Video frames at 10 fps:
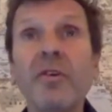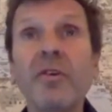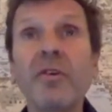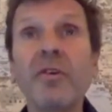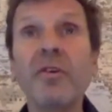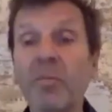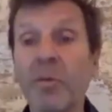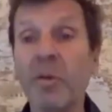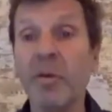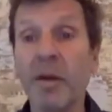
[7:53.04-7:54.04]
you do
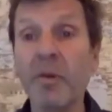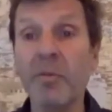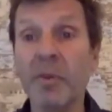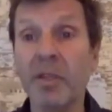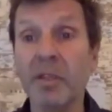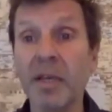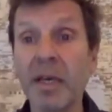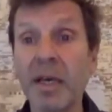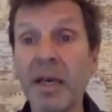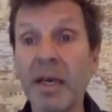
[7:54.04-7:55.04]
moment by moment.
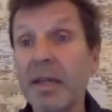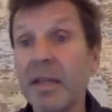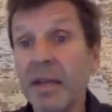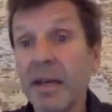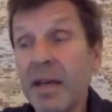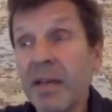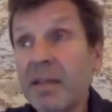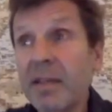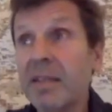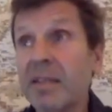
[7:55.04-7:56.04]
And I
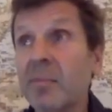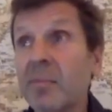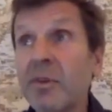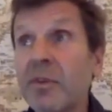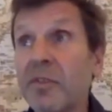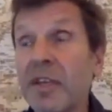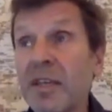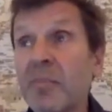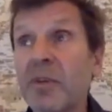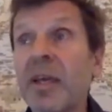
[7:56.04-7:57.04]
think that's a beautiful
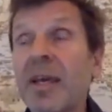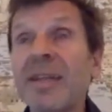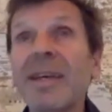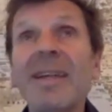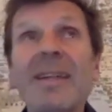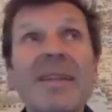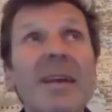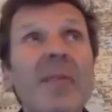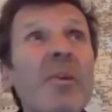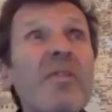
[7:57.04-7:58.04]
example. And
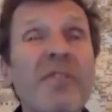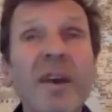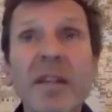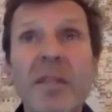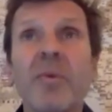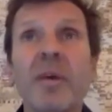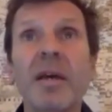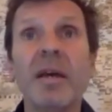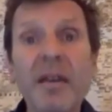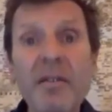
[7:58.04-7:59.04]
we find them
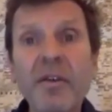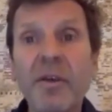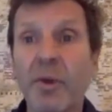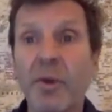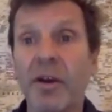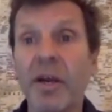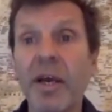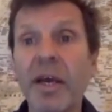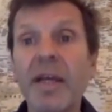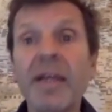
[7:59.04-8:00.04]
everywhere,
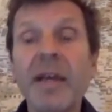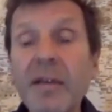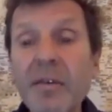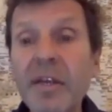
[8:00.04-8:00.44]
in every